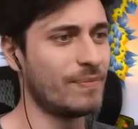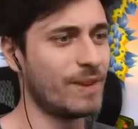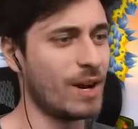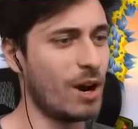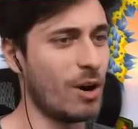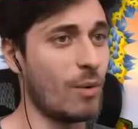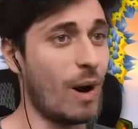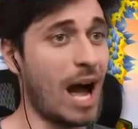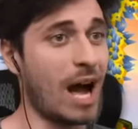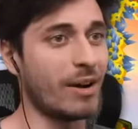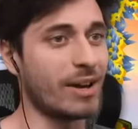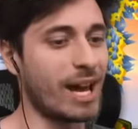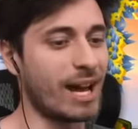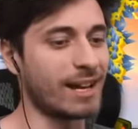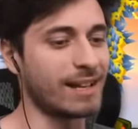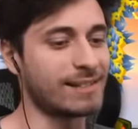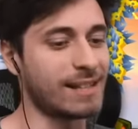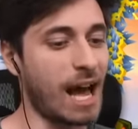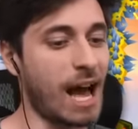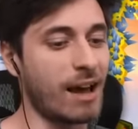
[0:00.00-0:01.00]
Oh wow, yeah. I
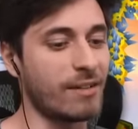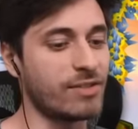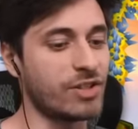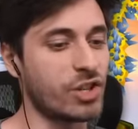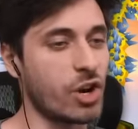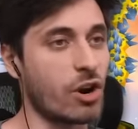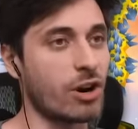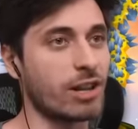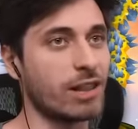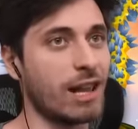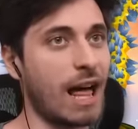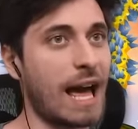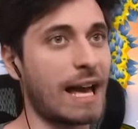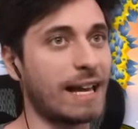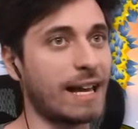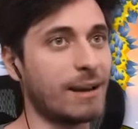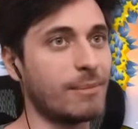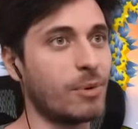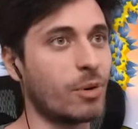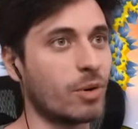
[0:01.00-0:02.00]
guess I've started
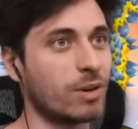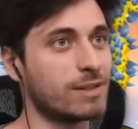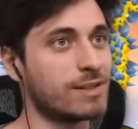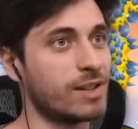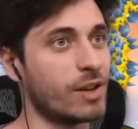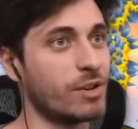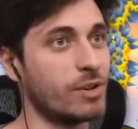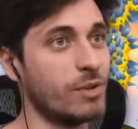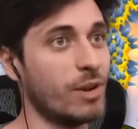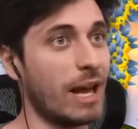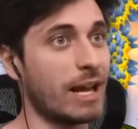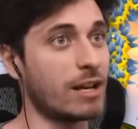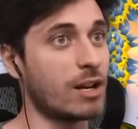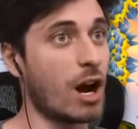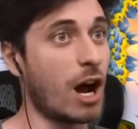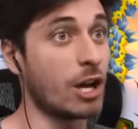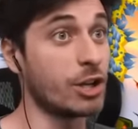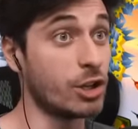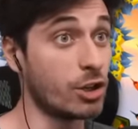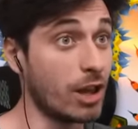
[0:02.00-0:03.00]
lagging more. So you like
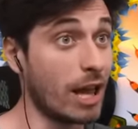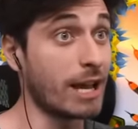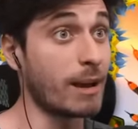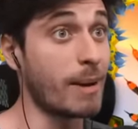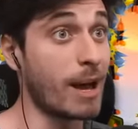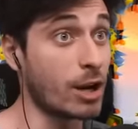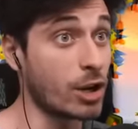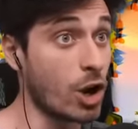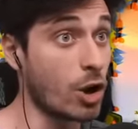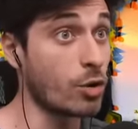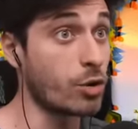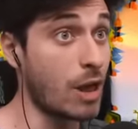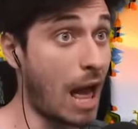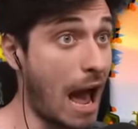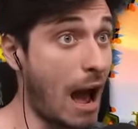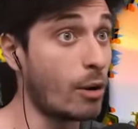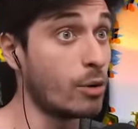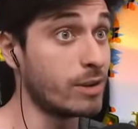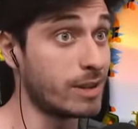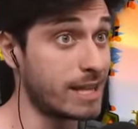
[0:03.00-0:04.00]
you're like about to go yeah,
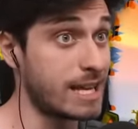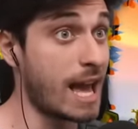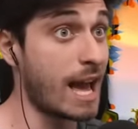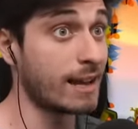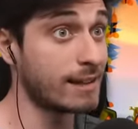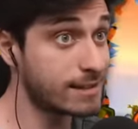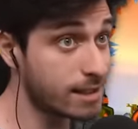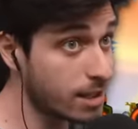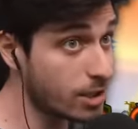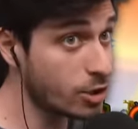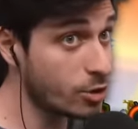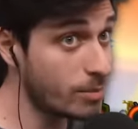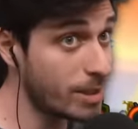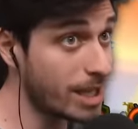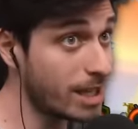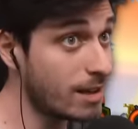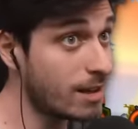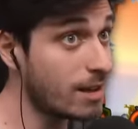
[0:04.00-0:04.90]
out I'm, the exit. You mean?